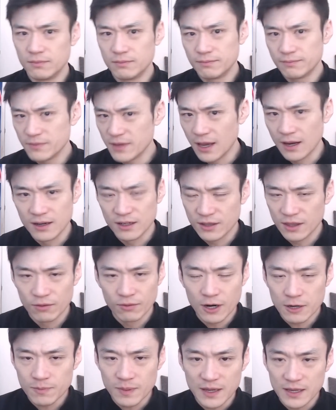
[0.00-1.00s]
Yeah, the
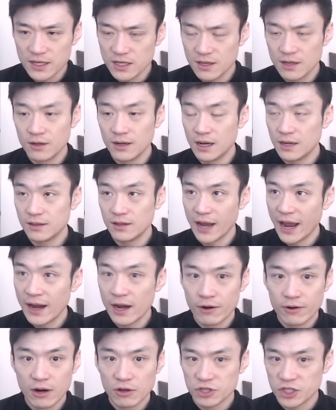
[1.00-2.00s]
rugby
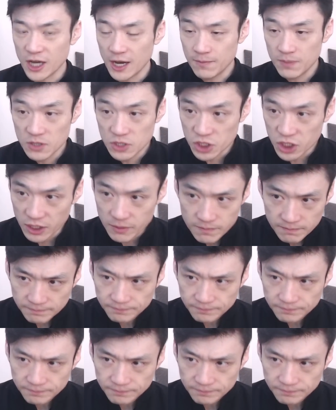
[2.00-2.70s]
NRL championship,